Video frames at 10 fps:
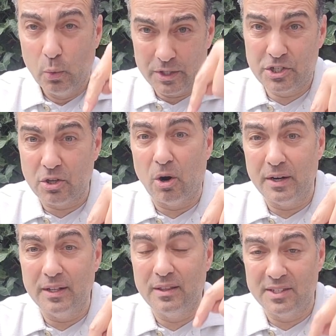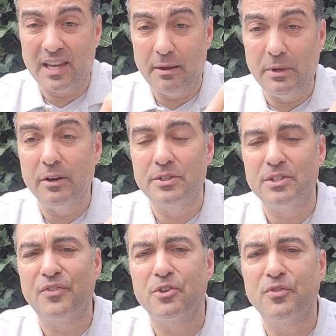which started the same year as
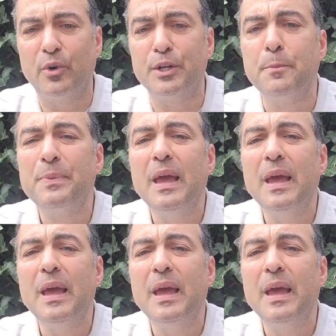his first voyage.